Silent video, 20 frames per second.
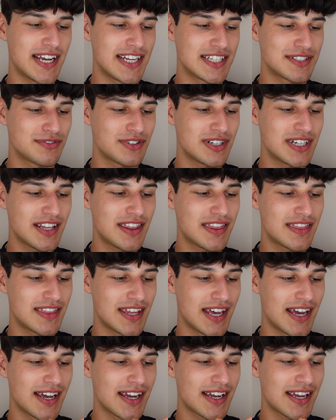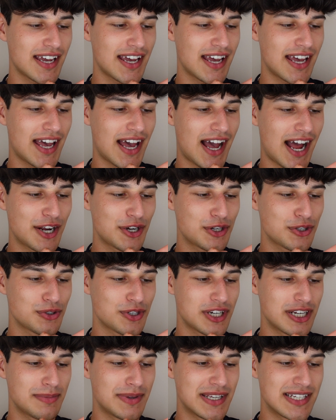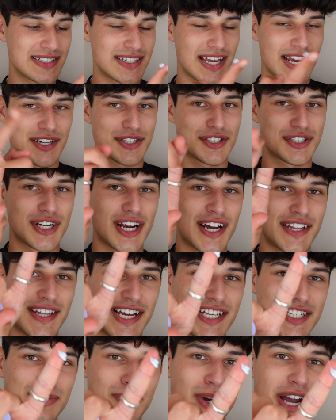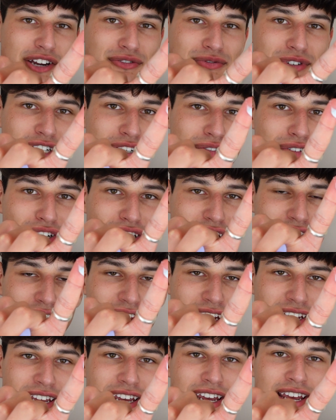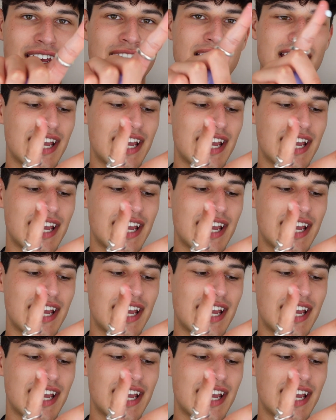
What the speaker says: It's really thick and creamy in texture, and that's why I really like it.